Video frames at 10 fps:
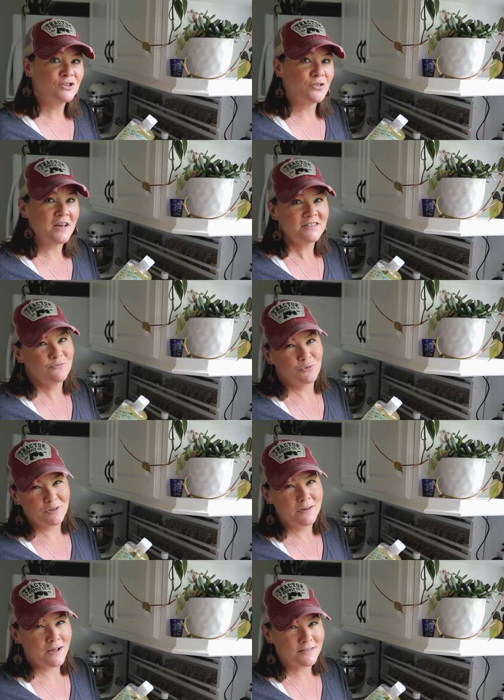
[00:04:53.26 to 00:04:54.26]
so that's
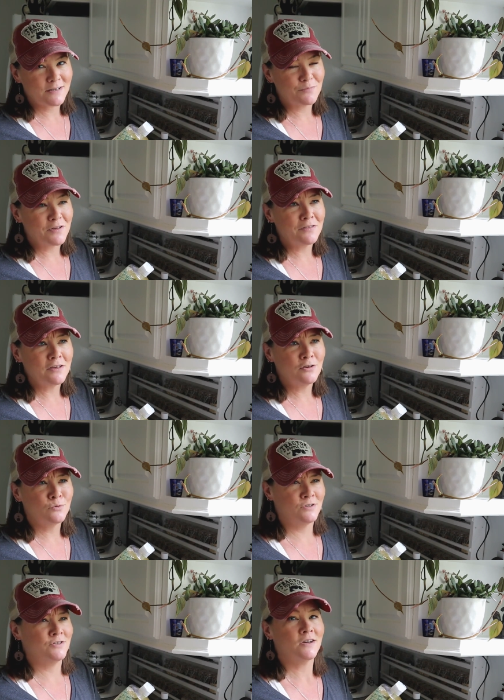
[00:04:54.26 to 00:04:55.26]
really not something that you
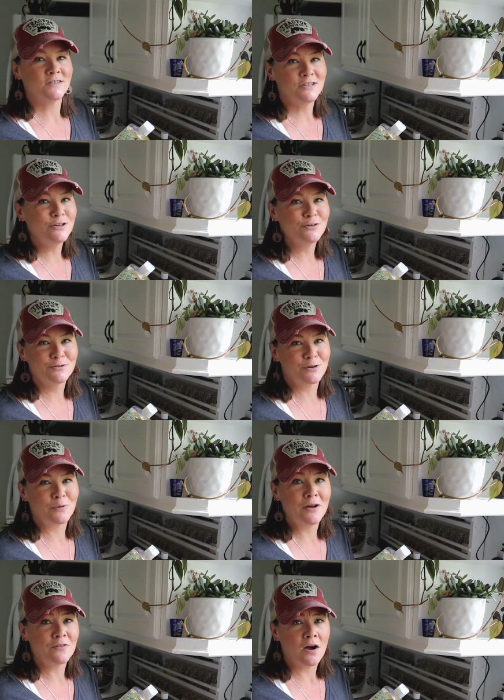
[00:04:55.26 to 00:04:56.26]
would just use
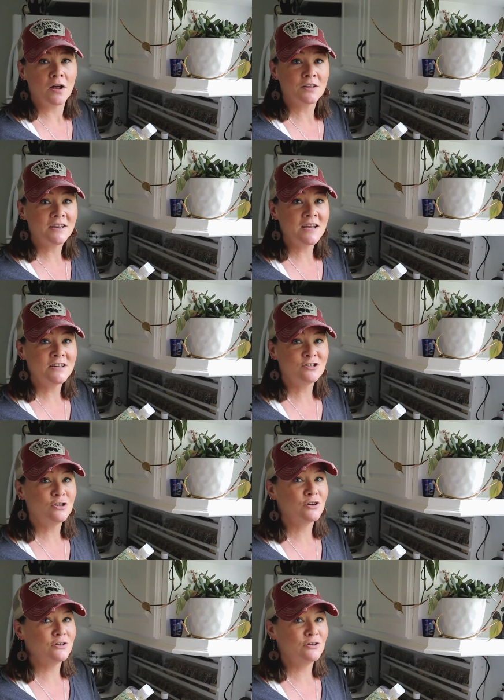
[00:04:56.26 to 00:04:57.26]
around the holidays.
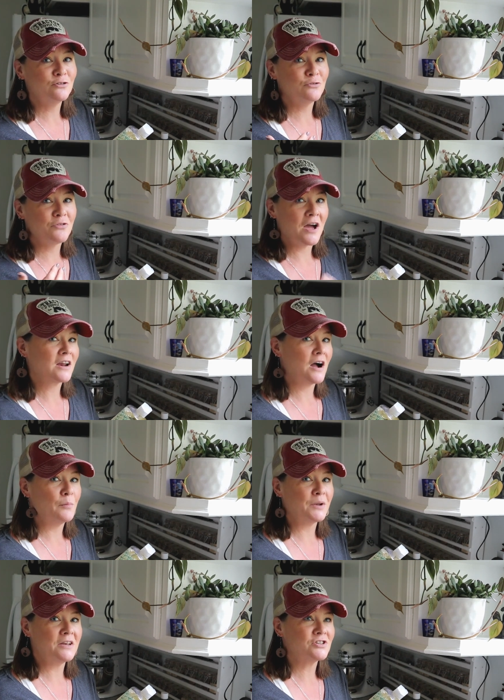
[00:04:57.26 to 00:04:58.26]
You could do that
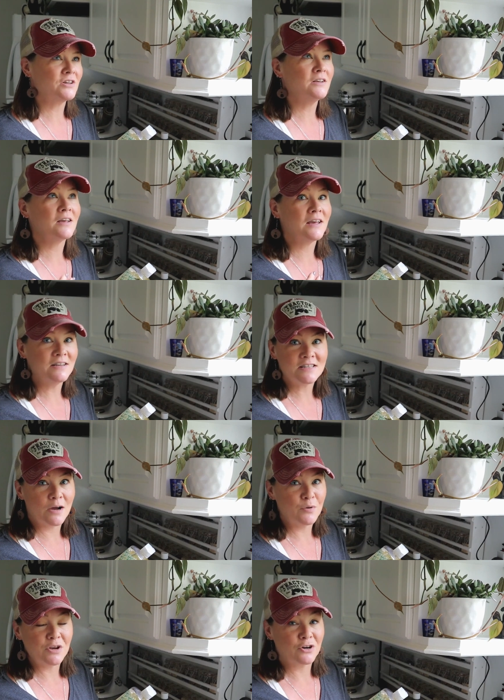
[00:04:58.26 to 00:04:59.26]
combination any
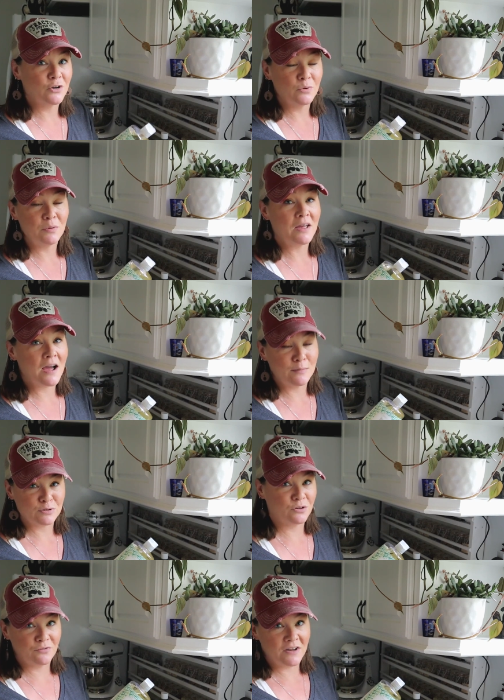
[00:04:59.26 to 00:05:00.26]
time of year and it would be
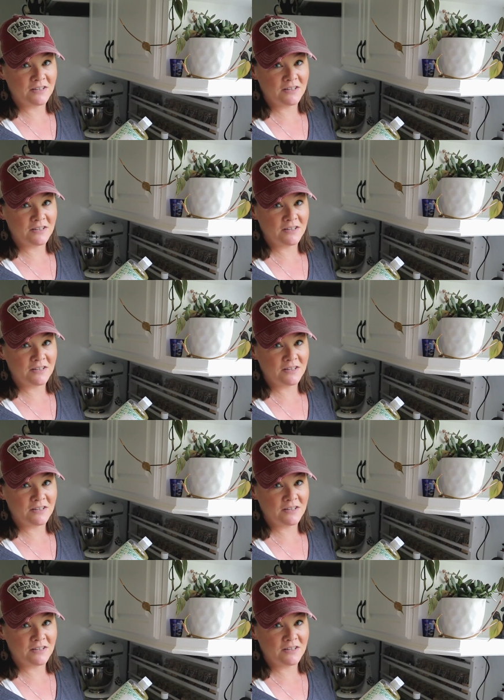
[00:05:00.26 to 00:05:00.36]
absolutely